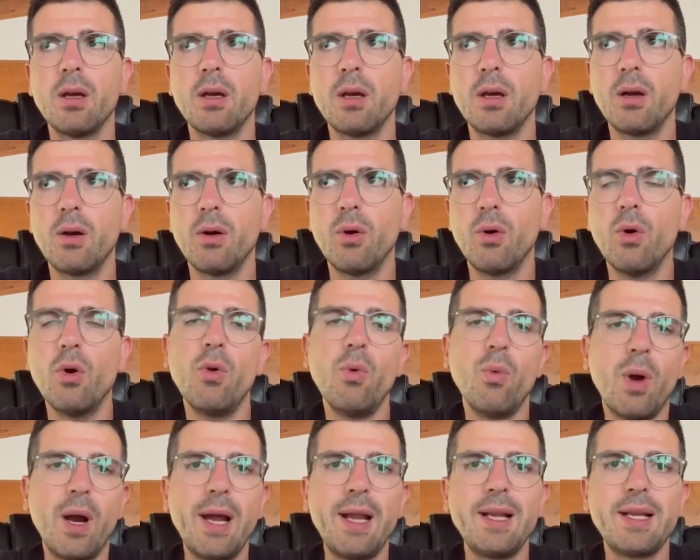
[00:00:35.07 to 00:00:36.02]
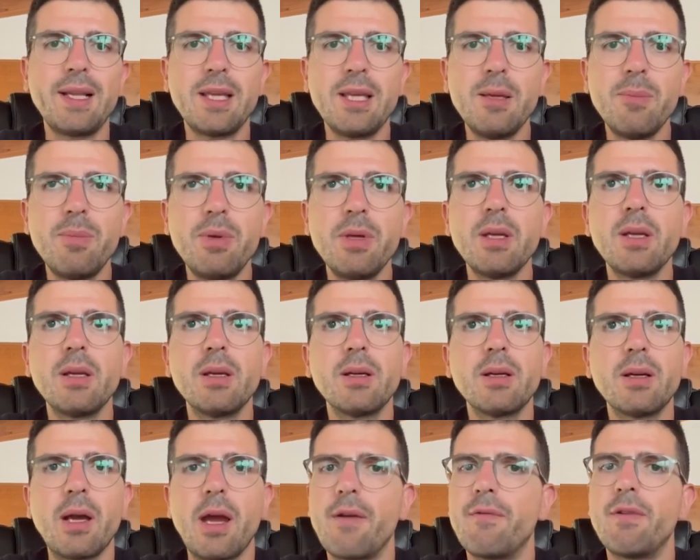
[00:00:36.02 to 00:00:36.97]
all while keeping
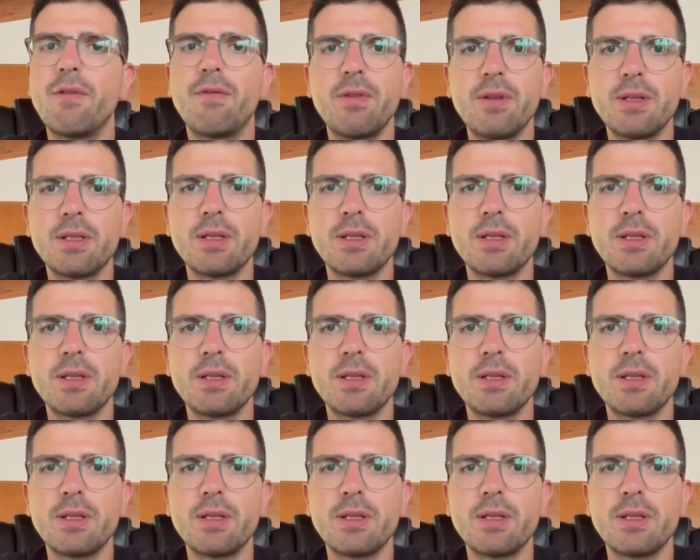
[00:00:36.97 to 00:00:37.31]
everything